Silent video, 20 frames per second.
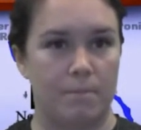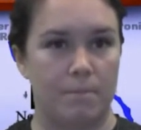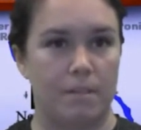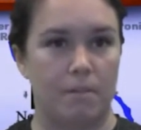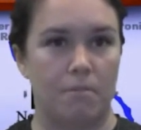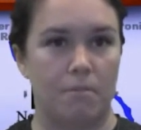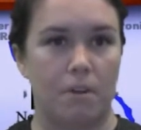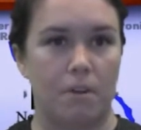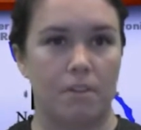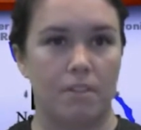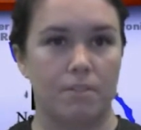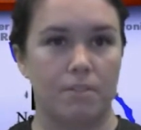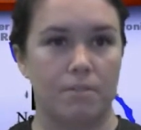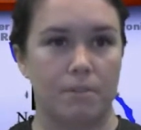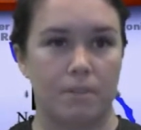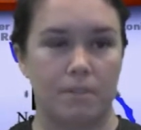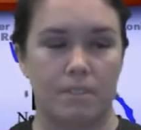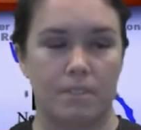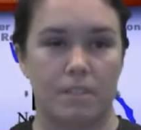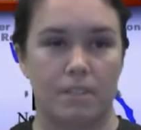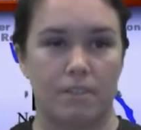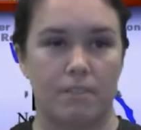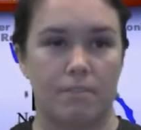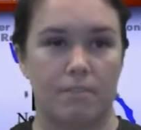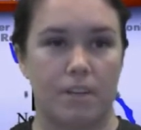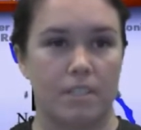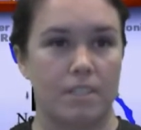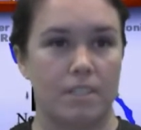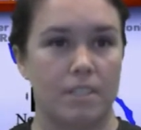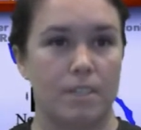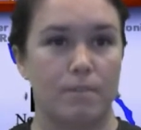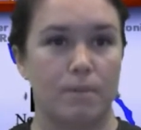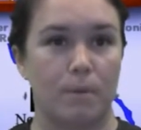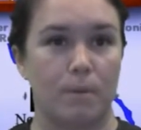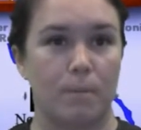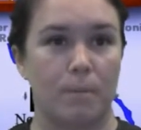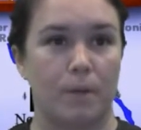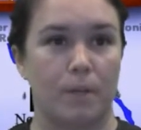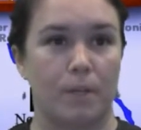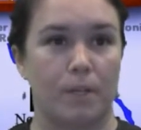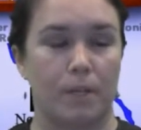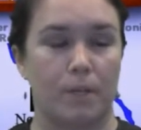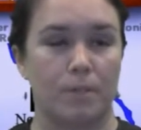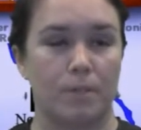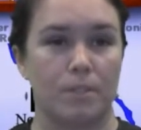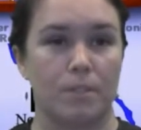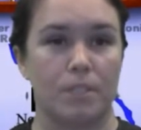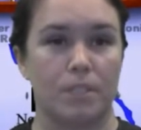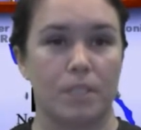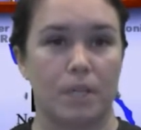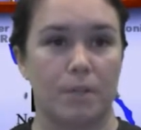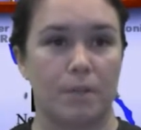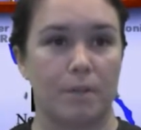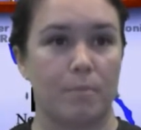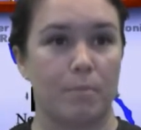said Wallace Rose Hill varsity football coach Joey